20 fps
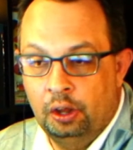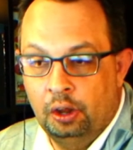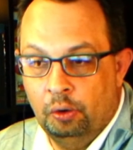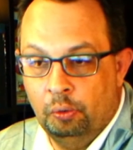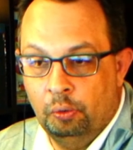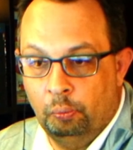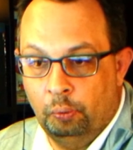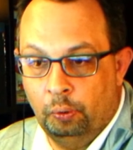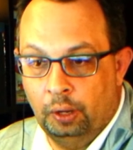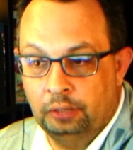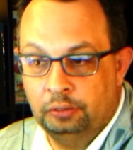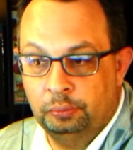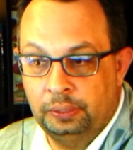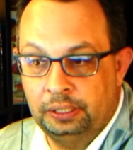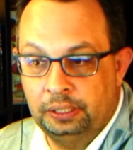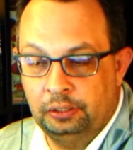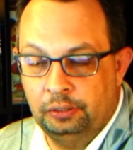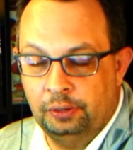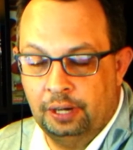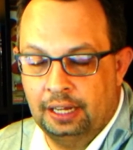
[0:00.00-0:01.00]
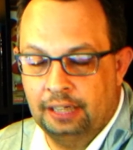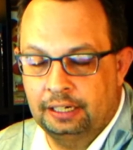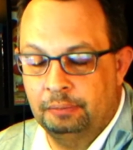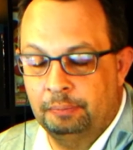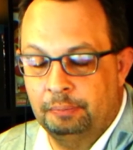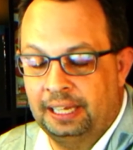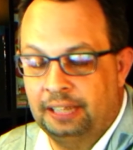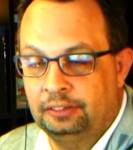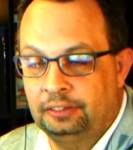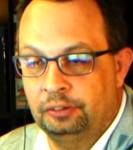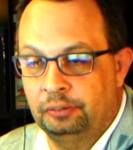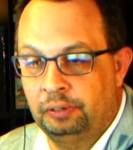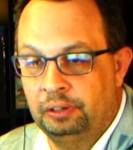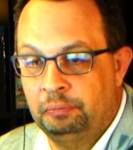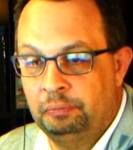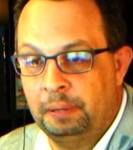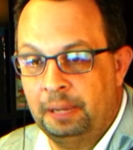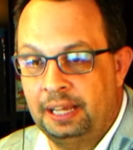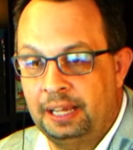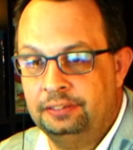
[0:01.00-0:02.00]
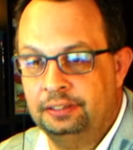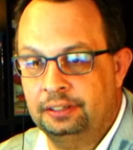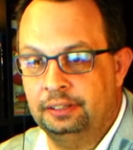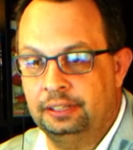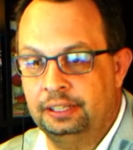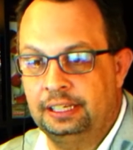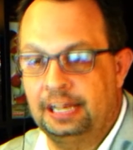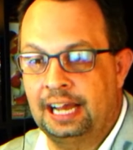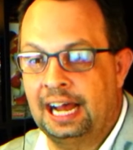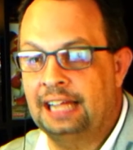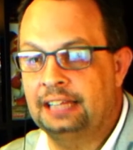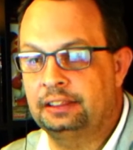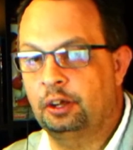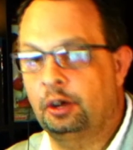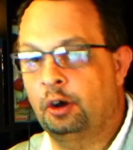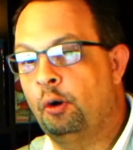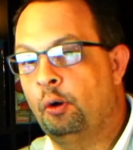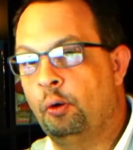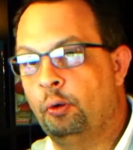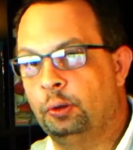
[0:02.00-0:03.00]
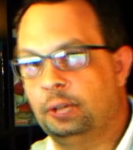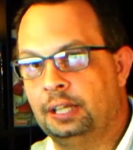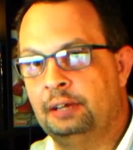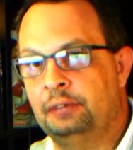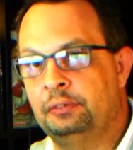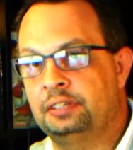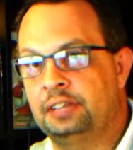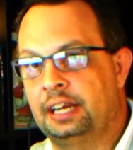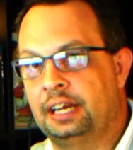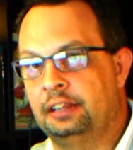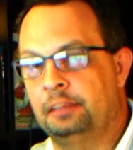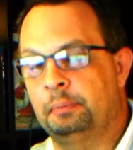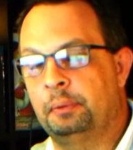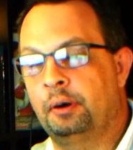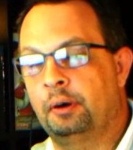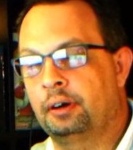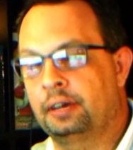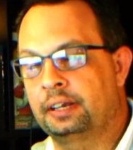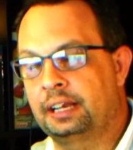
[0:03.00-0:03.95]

Once we do Haunted Mansion, we've basically got the whole left side of the park,